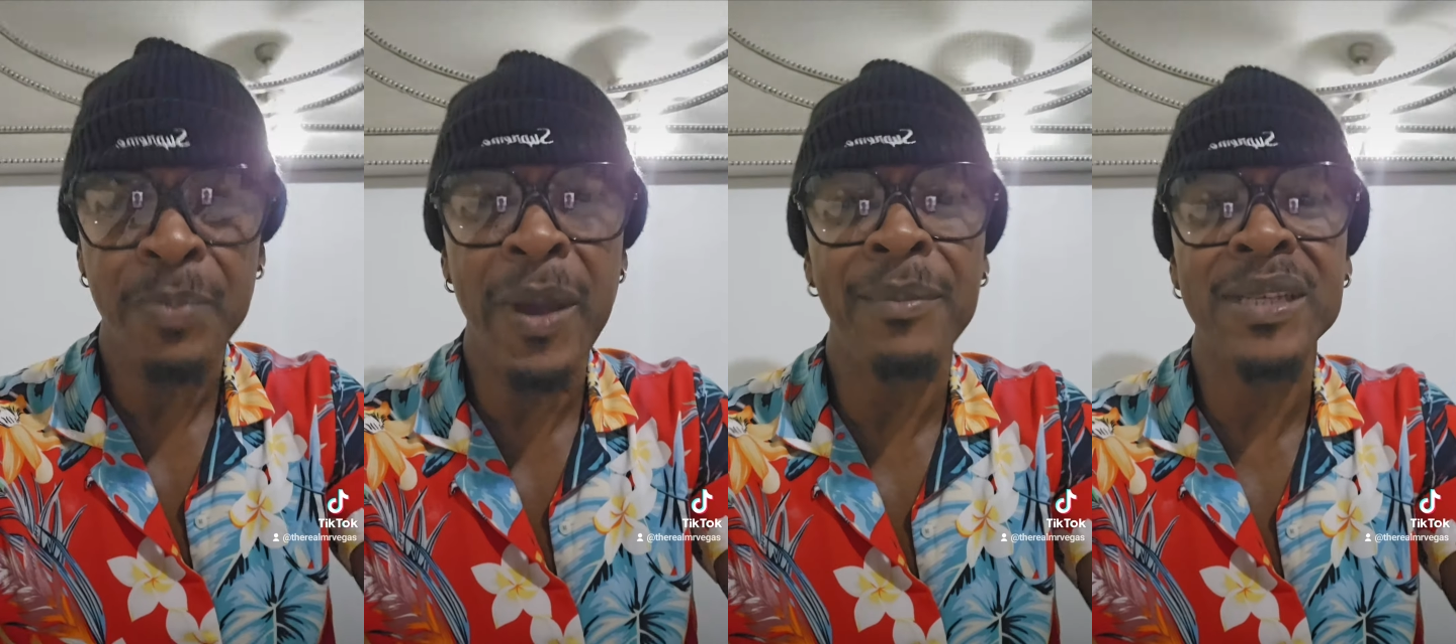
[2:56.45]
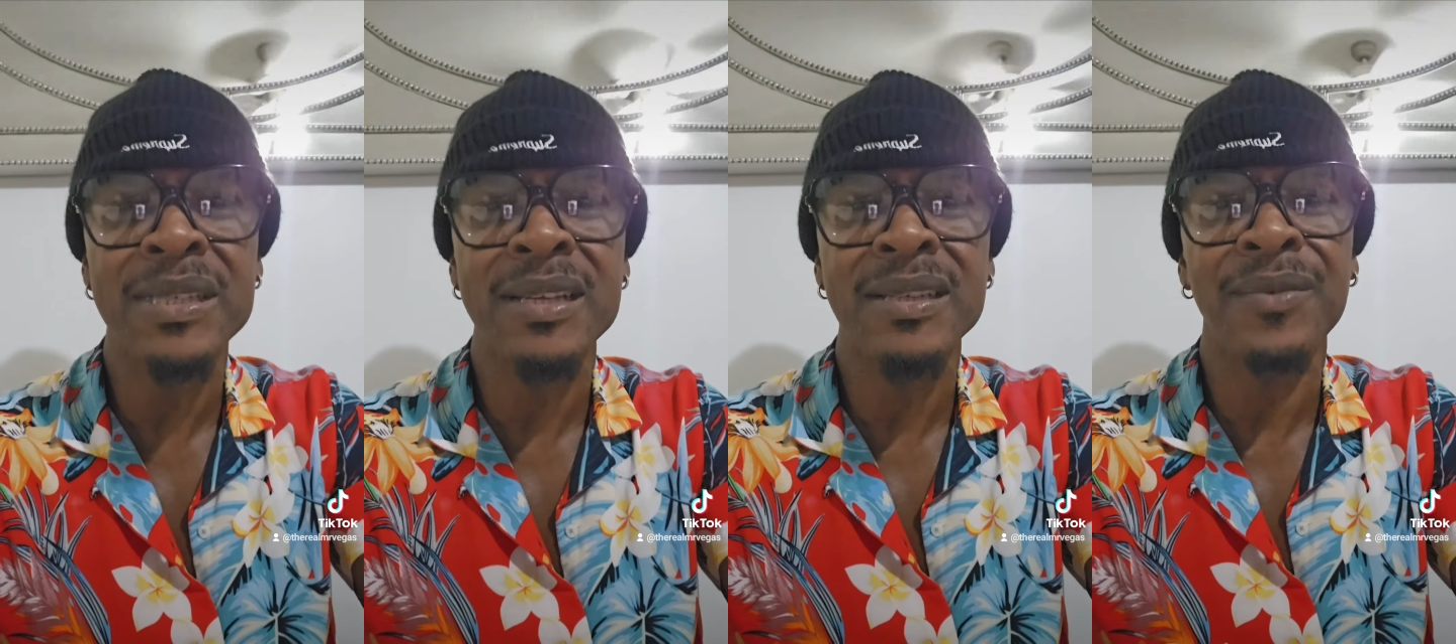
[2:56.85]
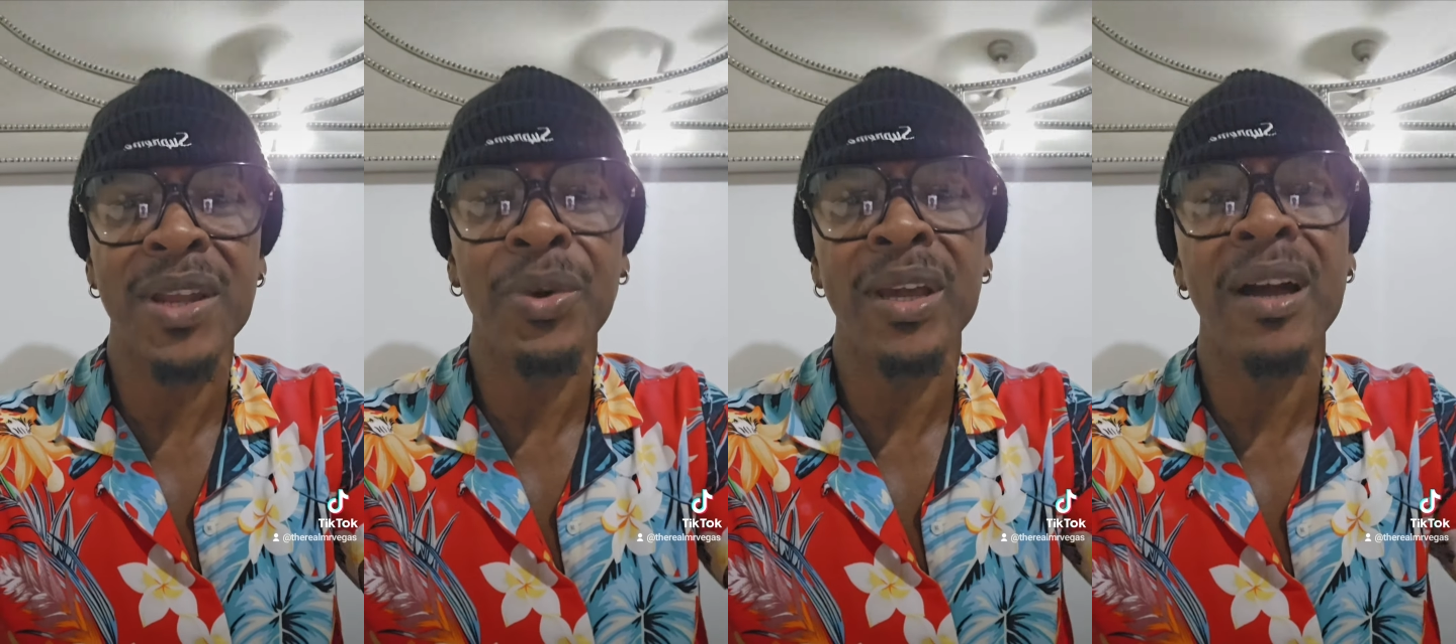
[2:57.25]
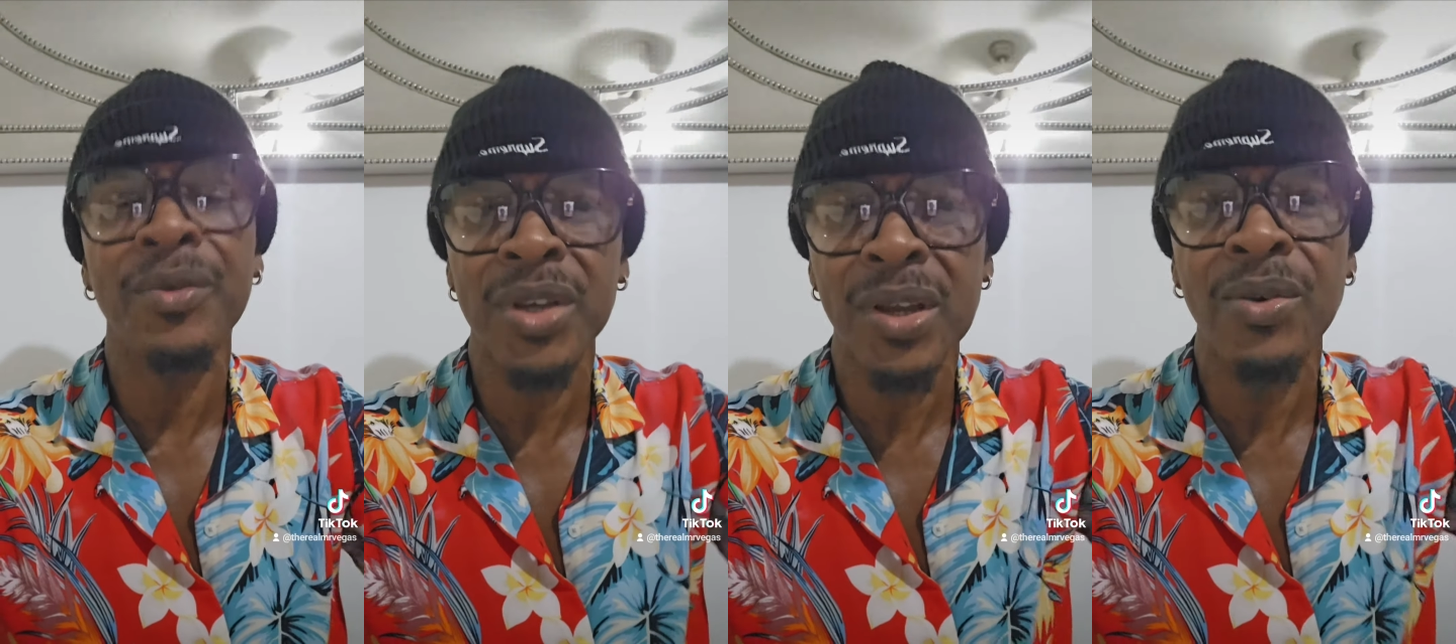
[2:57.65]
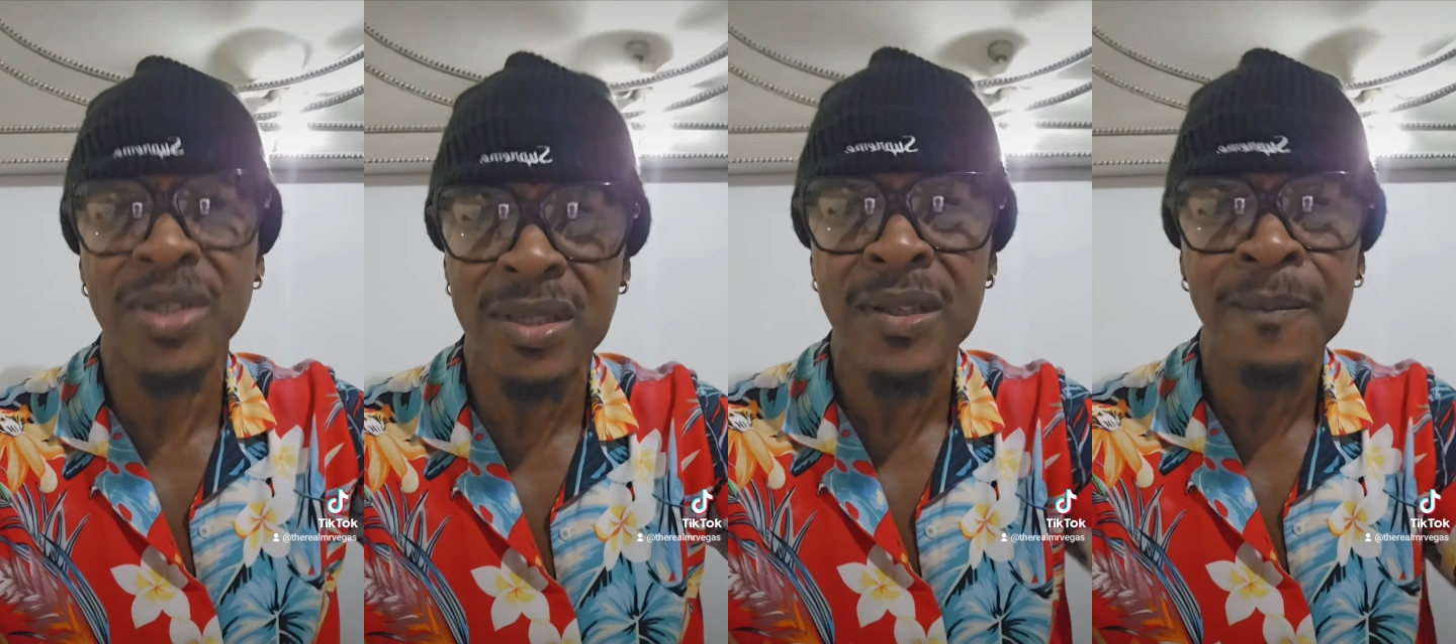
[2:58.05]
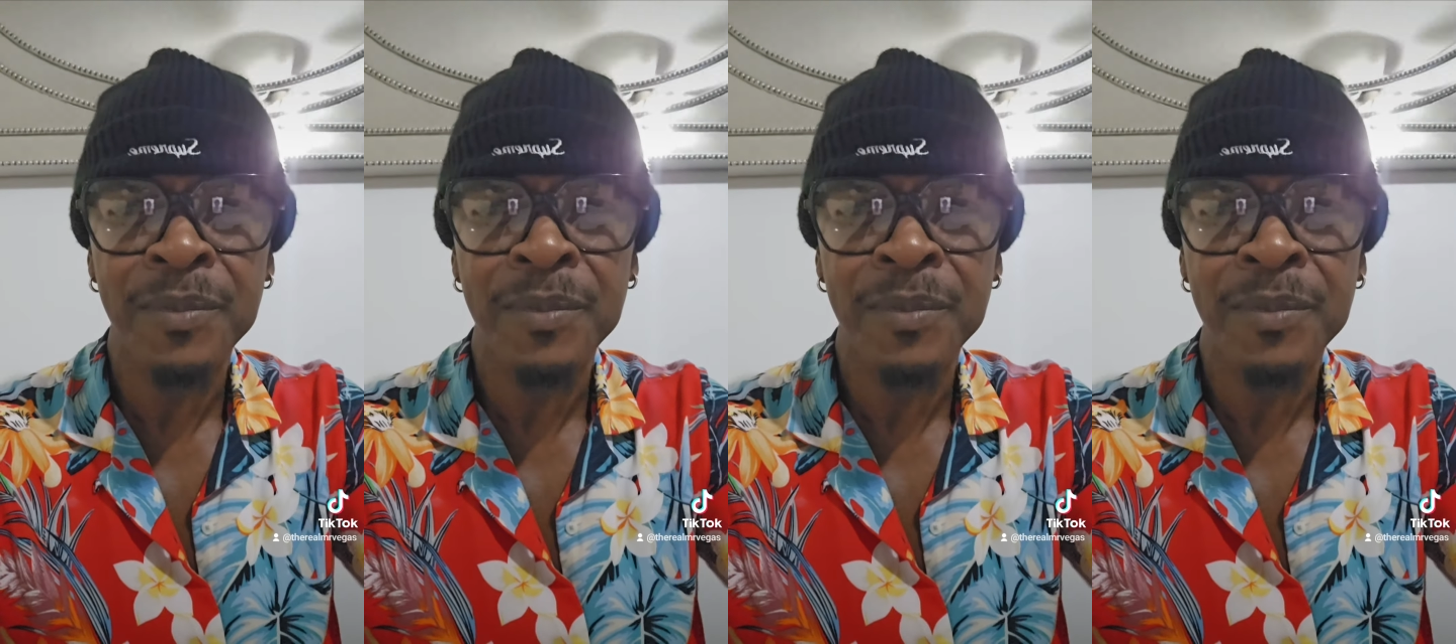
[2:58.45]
The Prime Minister is giving away concrete houses.